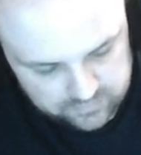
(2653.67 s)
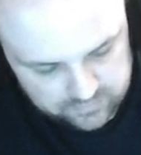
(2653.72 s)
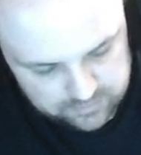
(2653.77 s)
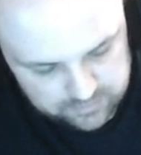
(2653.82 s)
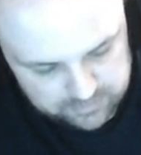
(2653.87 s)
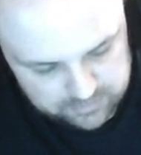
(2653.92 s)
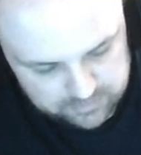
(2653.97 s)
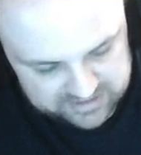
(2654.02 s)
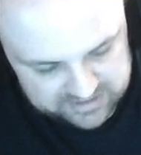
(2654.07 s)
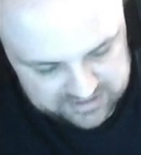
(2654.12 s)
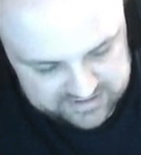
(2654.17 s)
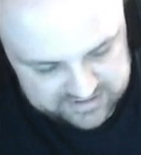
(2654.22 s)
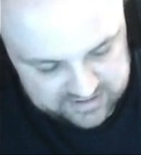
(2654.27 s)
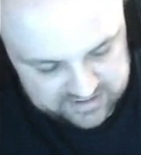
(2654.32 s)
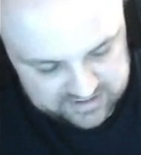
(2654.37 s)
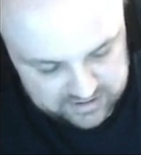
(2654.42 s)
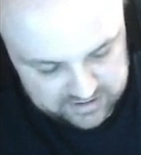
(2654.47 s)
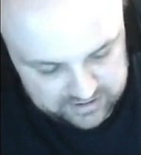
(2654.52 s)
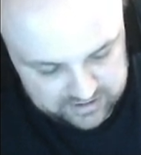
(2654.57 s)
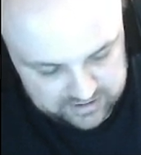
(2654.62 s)
plus
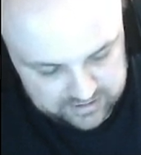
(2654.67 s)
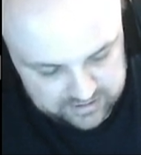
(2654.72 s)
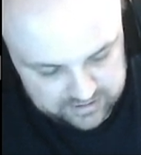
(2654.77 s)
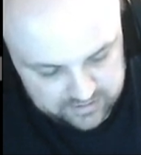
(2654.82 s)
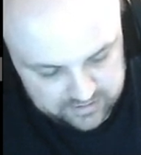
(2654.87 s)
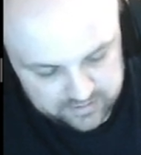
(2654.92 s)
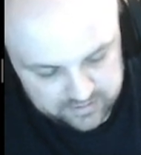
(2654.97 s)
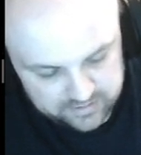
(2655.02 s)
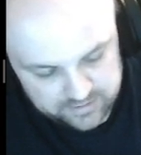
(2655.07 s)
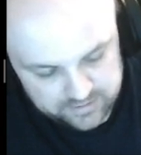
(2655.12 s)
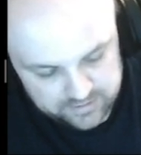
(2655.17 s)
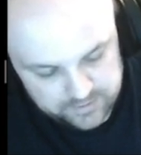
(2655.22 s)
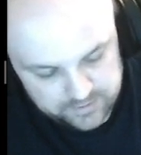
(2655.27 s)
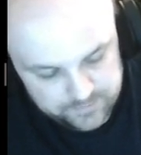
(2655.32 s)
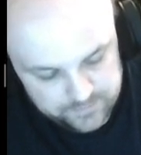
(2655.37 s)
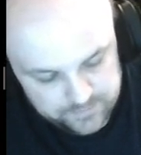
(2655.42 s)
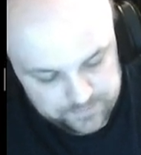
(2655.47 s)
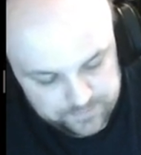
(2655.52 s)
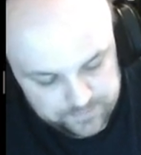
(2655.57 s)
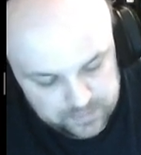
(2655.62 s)
sine
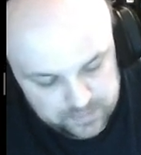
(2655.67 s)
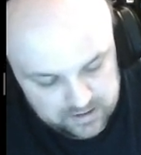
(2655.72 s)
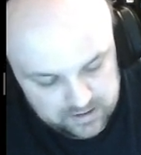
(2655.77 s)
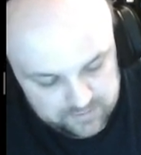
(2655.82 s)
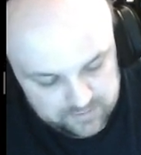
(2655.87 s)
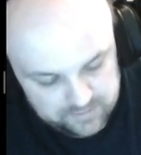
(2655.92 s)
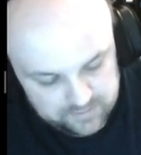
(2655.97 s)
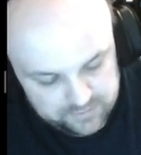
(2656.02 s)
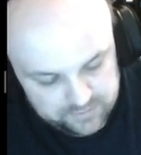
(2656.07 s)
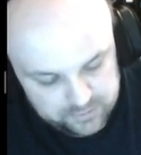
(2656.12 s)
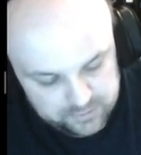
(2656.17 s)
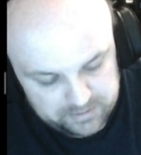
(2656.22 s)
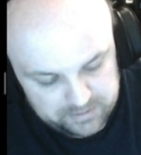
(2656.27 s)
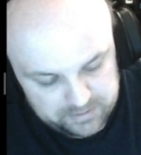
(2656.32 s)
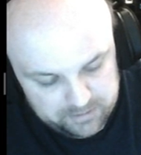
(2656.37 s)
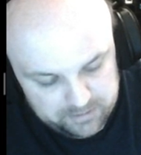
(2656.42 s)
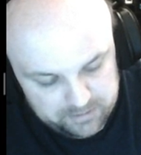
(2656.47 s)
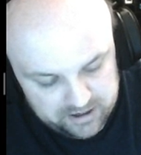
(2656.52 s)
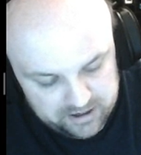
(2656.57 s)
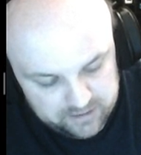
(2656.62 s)
of 3
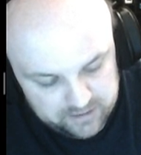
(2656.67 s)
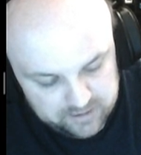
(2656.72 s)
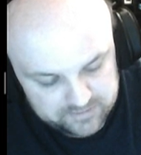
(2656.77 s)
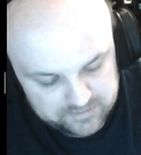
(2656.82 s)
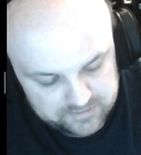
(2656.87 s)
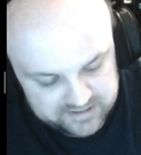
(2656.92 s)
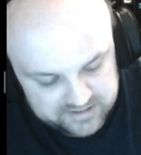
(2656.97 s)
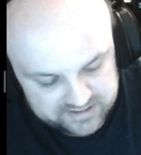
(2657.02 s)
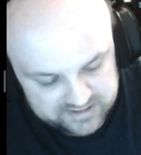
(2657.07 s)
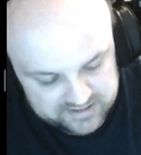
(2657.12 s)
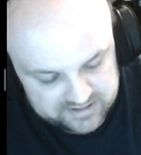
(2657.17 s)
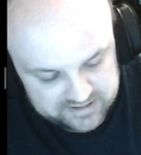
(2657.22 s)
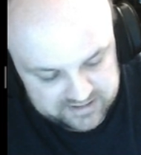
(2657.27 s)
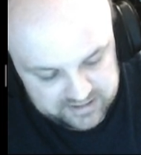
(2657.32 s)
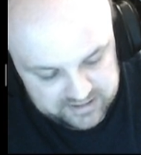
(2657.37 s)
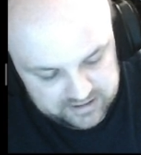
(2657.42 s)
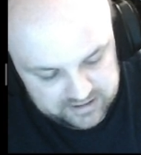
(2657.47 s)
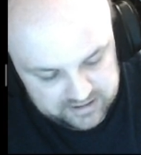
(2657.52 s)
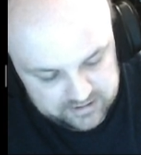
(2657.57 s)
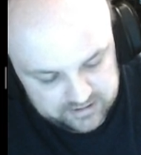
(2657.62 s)
pi over
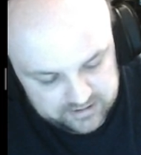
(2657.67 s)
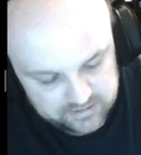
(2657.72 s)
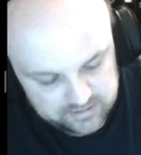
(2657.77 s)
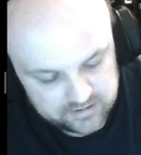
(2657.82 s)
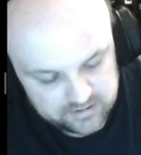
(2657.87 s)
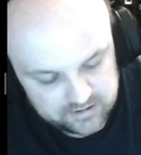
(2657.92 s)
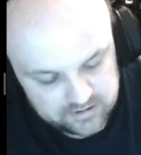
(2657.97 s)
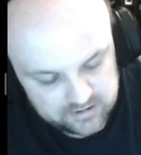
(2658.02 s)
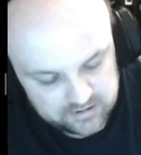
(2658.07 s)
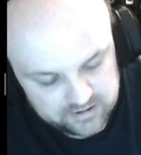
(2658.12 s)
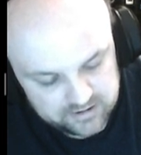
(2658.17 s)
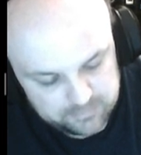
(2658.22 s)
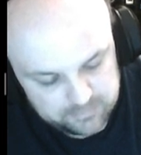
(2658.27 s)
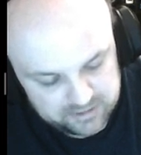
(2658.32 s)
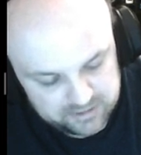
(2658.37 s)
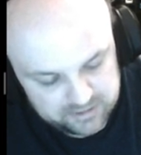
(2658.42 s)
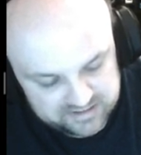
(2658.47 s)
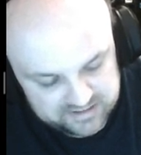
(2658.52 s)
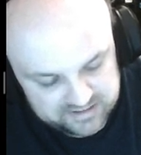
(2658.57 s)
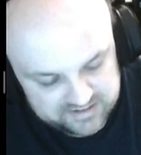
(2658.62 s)
16
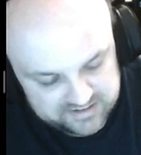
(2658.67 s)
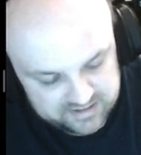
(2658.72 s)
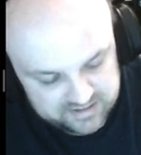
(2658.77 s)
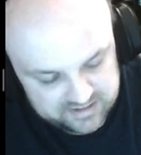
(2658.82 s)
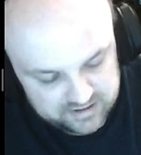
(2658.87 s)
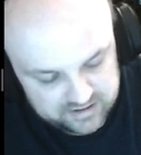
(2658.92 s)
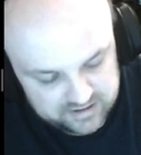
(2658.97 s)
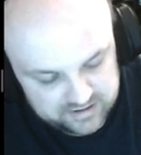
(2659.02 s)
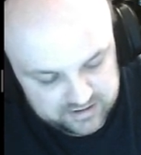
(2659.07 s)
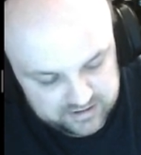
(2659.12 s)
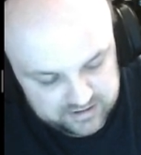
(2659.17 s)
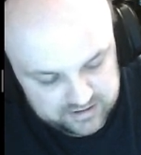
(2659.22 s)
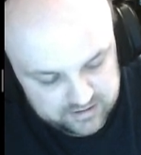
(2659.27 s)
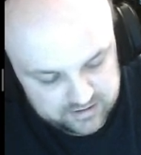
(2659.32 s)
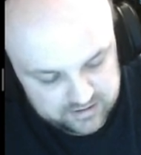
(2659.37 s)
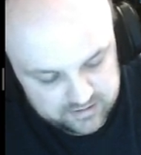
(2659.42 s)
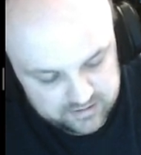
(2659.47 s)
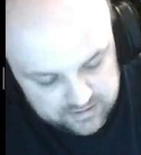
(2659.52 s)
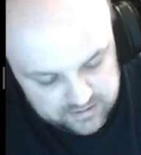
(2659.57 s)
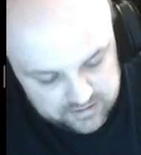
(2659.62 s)
plus sine
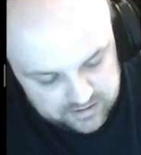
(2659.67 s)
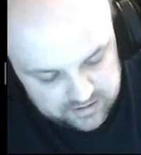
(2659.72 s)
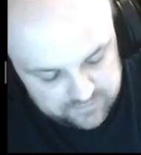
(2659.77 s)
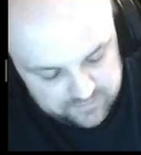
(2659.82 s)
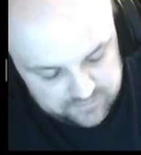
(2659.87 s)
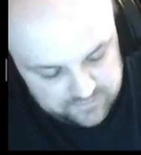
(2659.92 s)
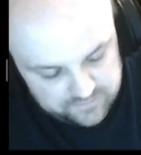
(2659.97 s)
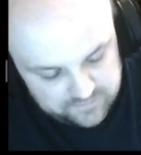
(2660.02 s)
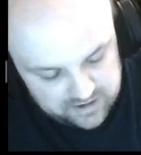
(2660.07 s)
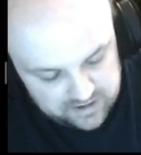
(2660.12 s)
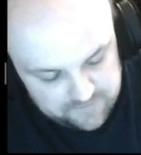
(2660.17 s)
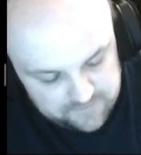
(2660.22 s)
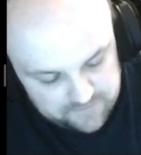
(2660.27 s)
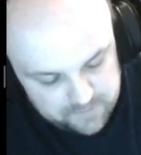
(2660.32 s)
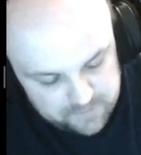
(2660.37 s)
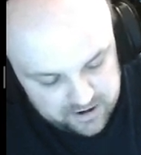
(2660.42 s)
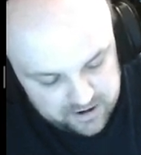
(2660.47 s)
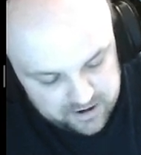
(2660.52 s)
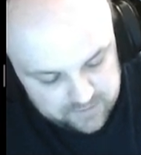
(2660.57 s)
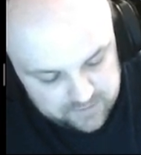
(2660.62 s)
of 5
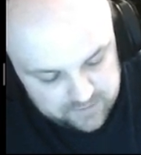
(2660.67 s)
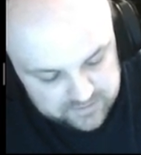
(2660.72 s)
pi over